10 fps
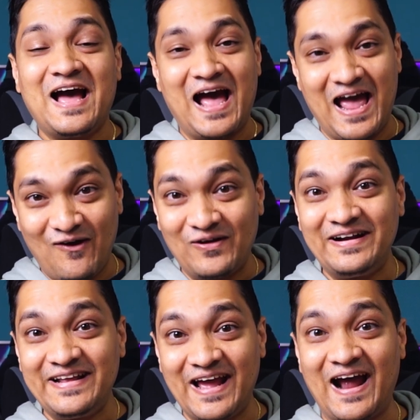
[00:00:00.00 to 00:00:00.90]
I
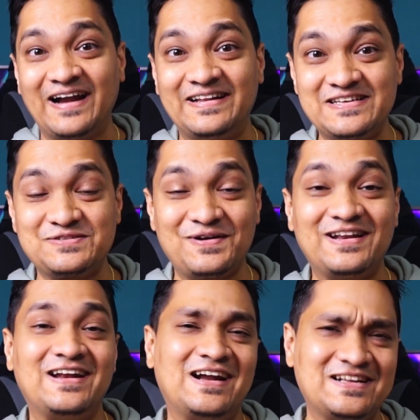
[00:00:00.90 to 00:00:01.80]
already had this one
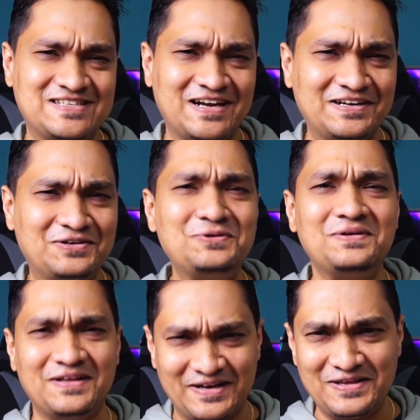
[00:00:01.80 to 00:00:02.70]
and I decided to
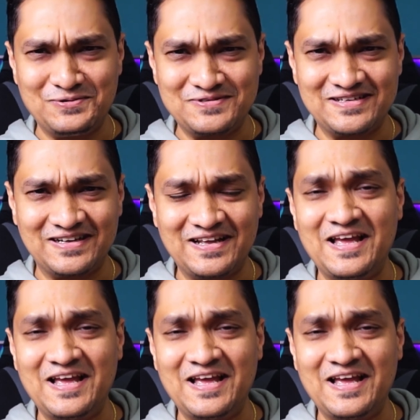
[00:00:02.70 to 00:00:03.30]
reuse it.